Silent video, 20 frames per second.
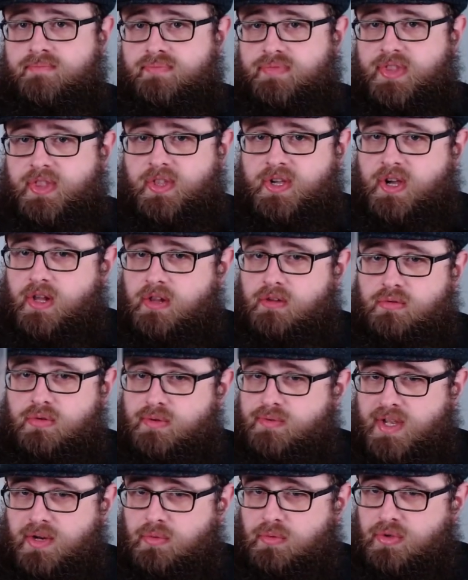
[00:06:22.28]
The colour of
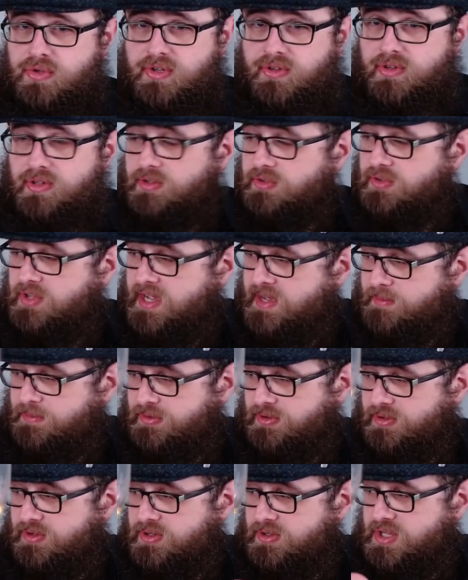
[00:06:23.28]
that one just looks
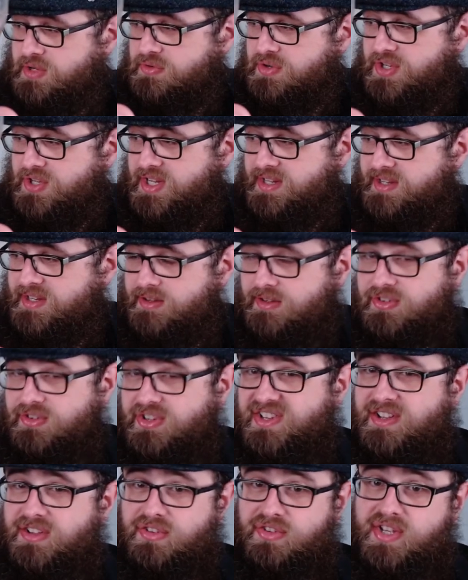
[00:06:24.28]
absolutely ridiculous. It
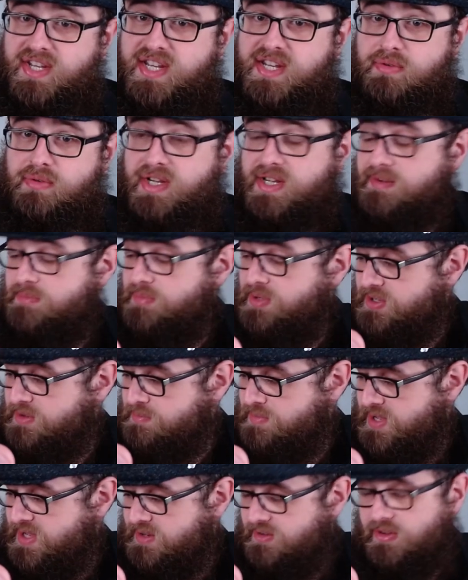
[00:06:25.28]
does anyway, but
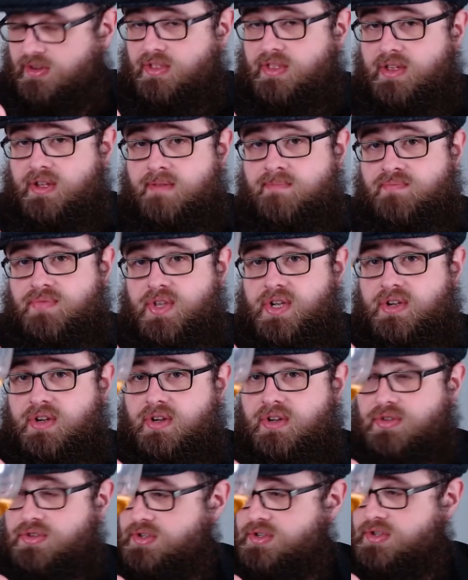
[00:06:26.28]
compared to the
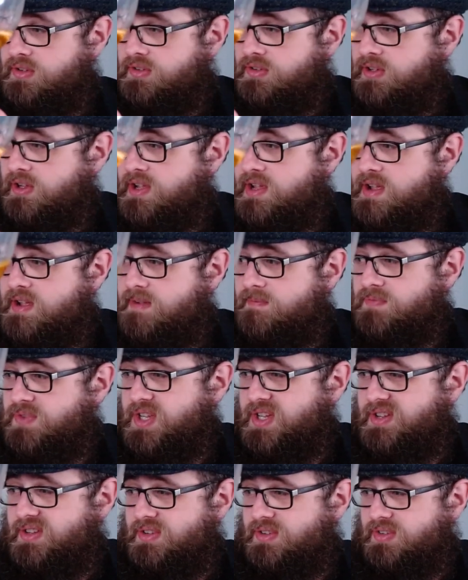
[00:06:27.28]
Cairdeas,
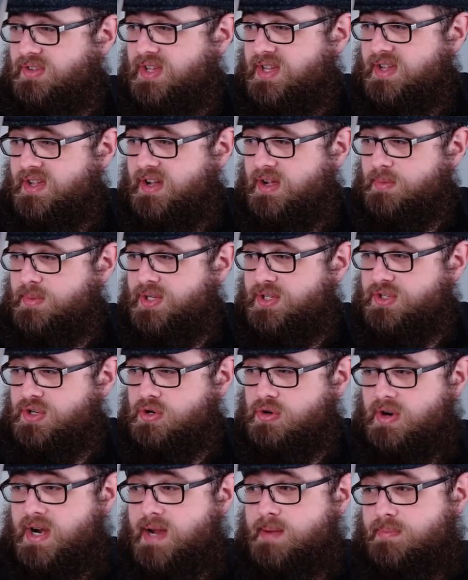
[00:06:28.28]
you can see how much
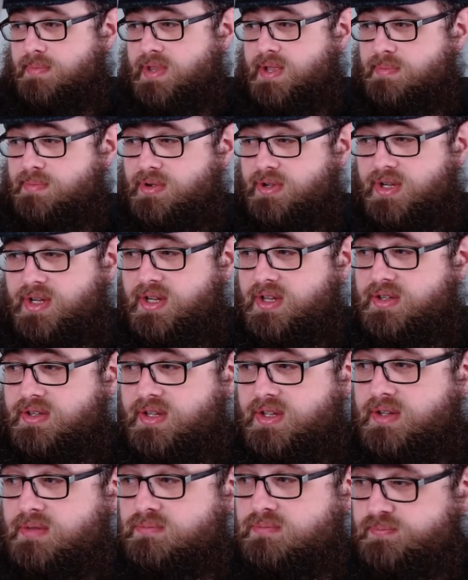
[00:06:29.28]
crap they're putting in there.